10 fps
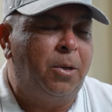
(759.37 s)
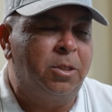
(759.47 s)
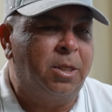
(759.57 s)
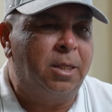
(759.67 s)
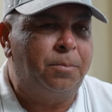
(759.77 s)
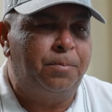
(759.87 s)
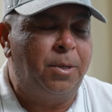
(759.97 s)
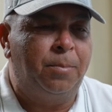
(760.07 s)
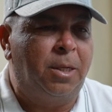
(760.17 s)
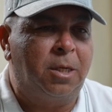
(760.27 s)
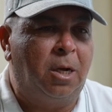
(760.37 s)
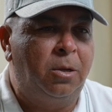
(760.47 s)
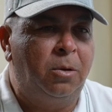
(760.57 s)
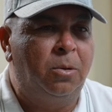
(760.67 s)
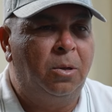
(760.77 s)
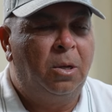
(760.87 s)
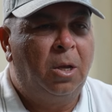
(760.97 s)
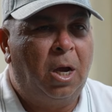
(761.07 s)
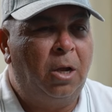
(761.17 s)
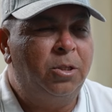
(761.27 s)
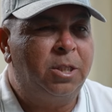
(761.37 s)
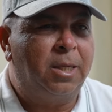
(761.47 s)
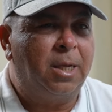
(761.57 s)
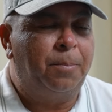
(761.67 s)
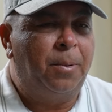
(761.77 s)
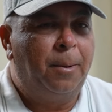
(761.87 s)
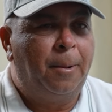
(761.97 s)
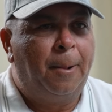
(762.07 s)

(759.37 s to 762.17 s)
because that's pretty much how you set up.